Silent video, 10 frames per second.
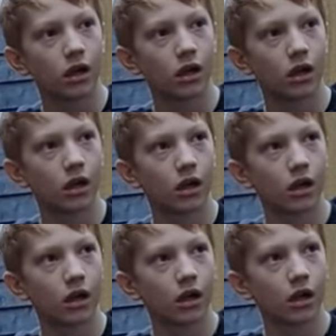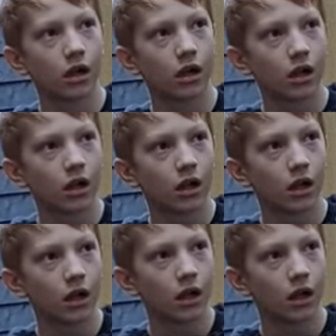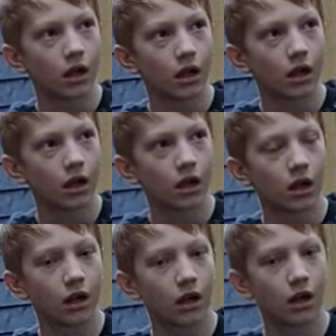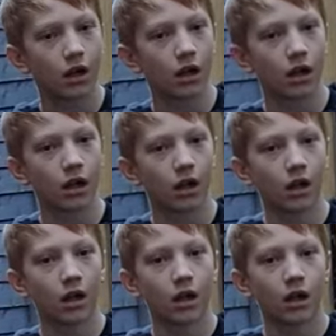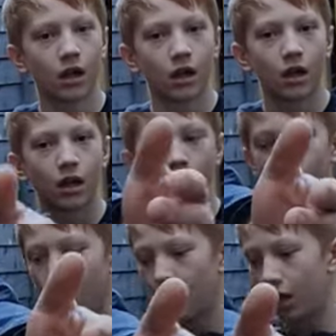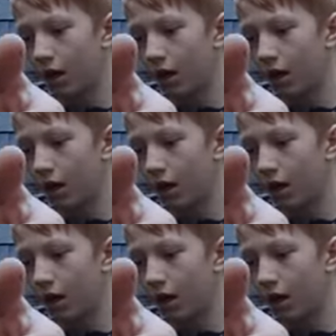(silent)